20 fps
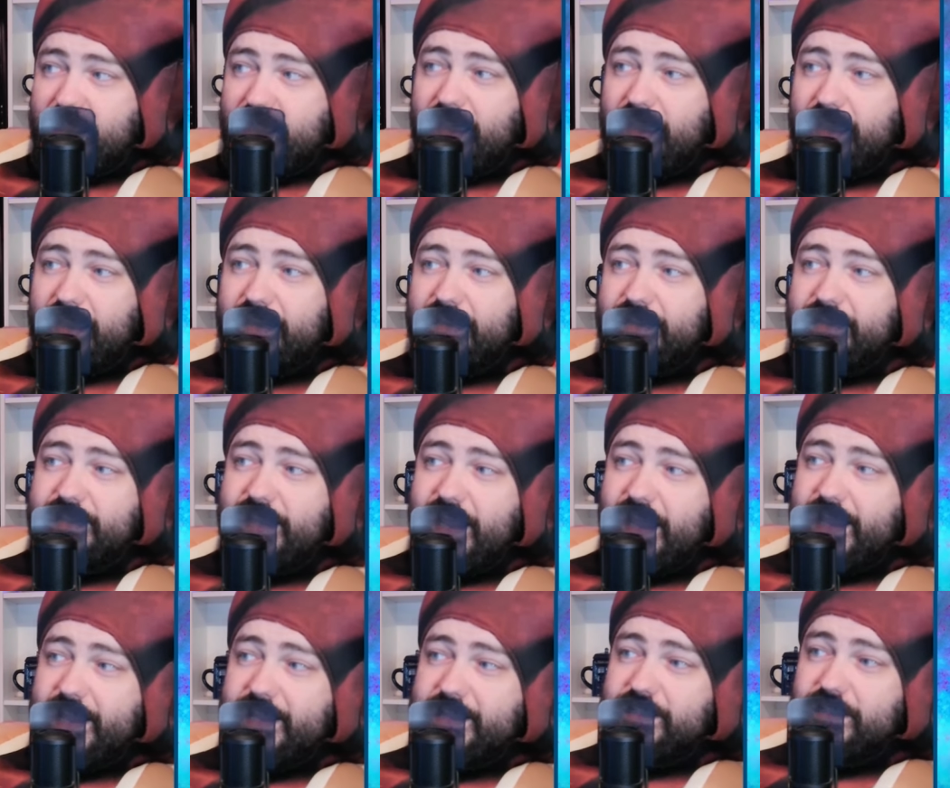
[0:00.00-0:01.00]
and
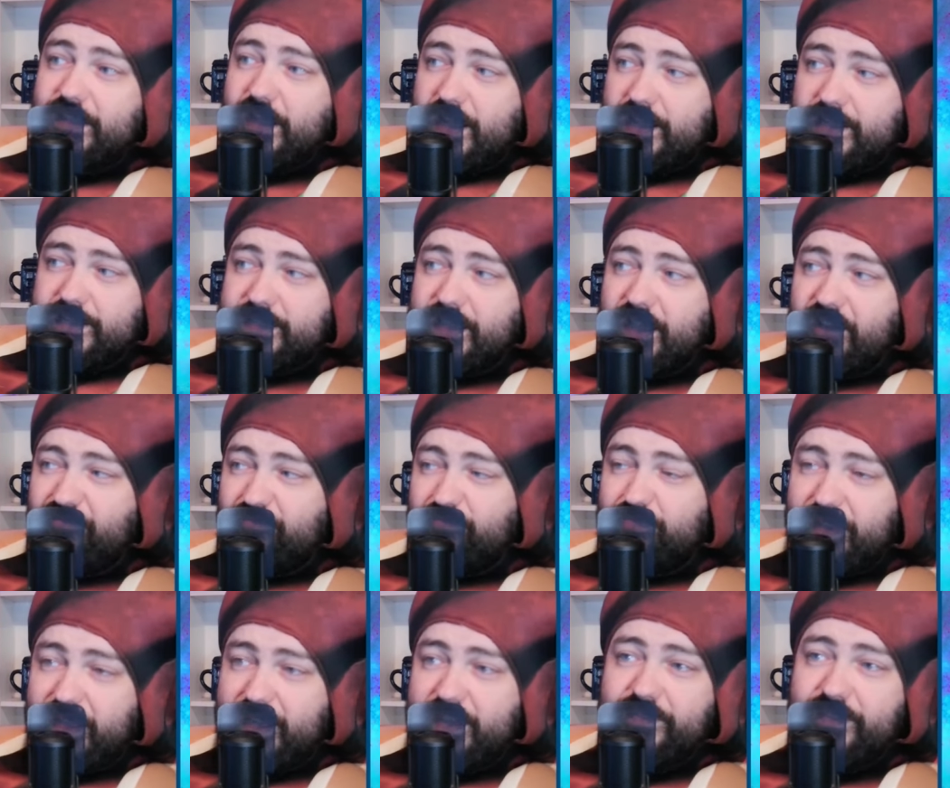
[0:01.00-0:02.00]
contains lots of
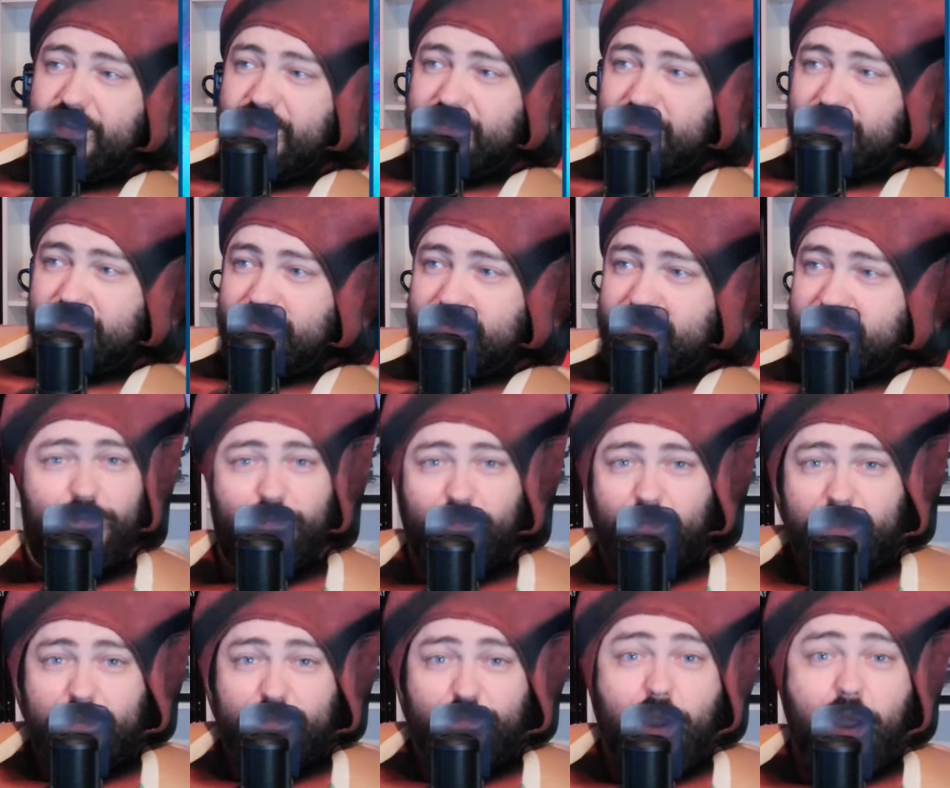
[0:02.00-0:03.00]
blood vessels.
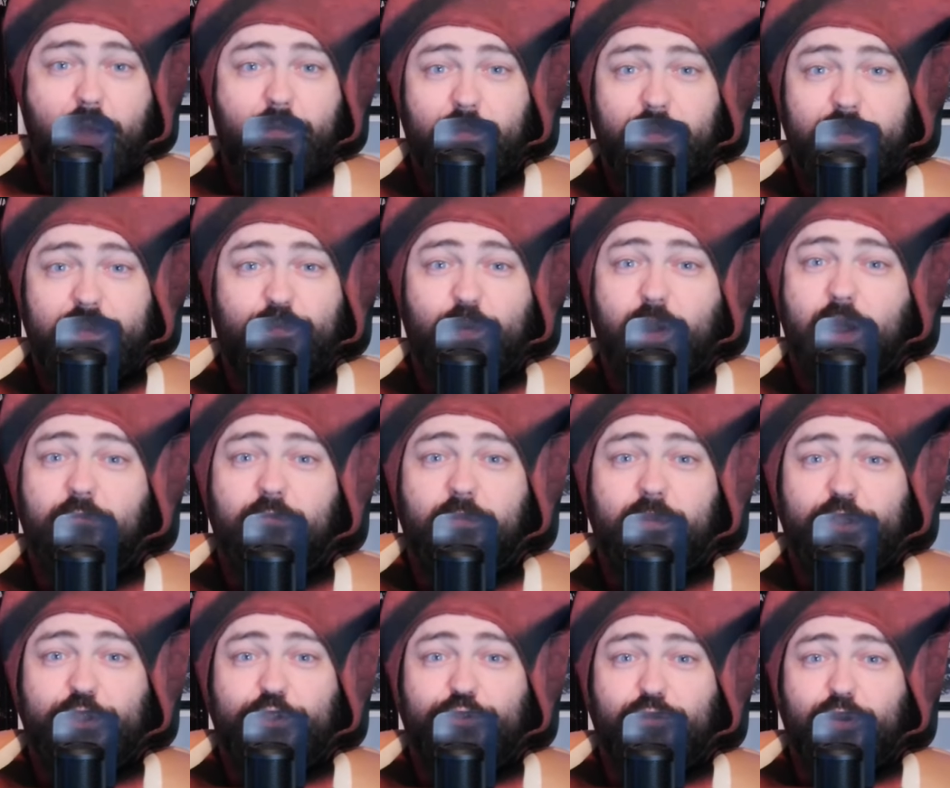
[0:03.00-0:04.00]
It's probably it's
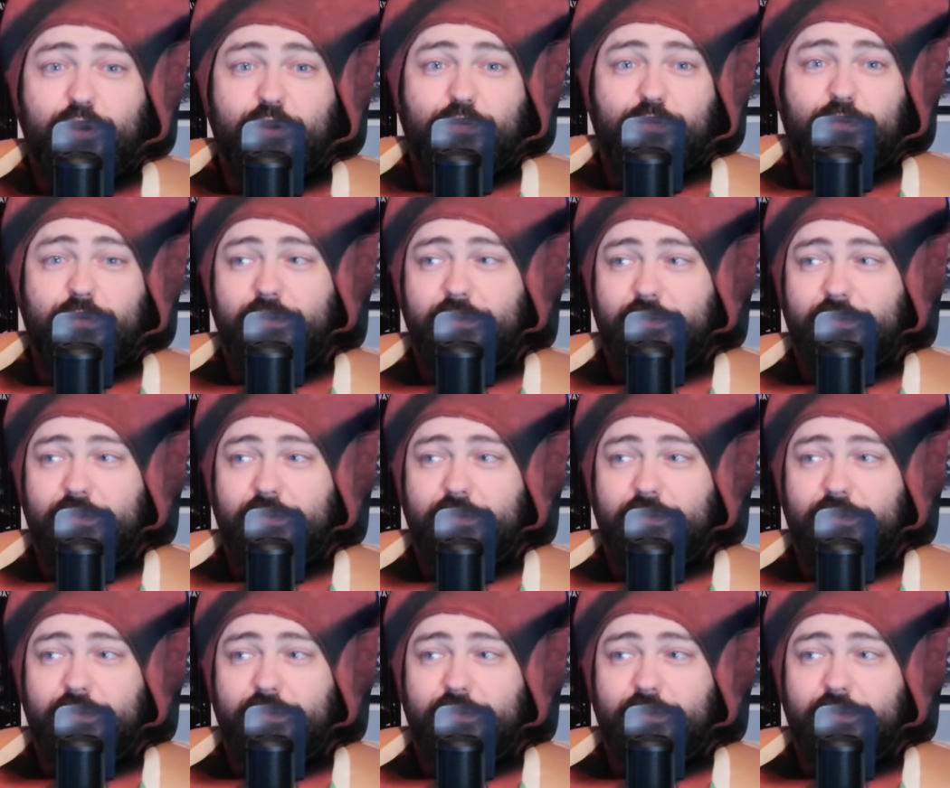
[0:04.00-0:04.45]
probably true.